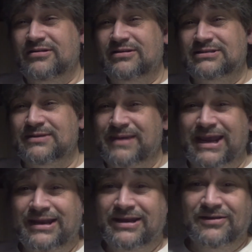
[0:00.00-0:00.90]
some
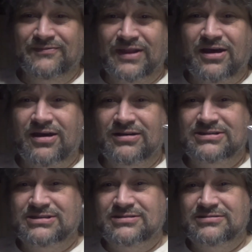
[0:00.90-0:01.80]
handheld
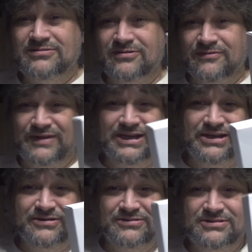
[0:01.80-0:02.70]
vlogs or
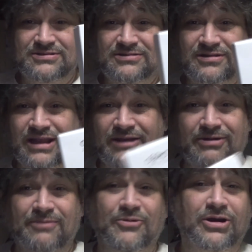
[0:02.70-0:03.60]
videos, like
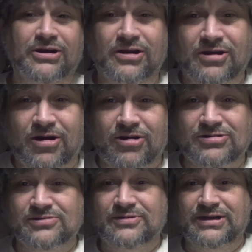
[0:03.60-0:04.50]
when I'm working on
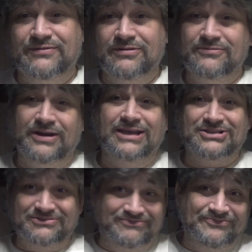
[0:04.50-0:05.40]
cars or whatever, when I
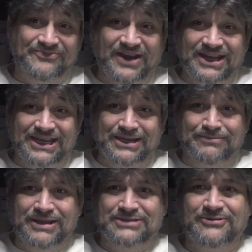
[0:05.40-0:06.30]
finally get a
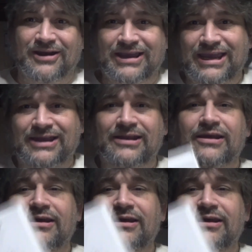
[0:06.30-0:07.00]
place where I can.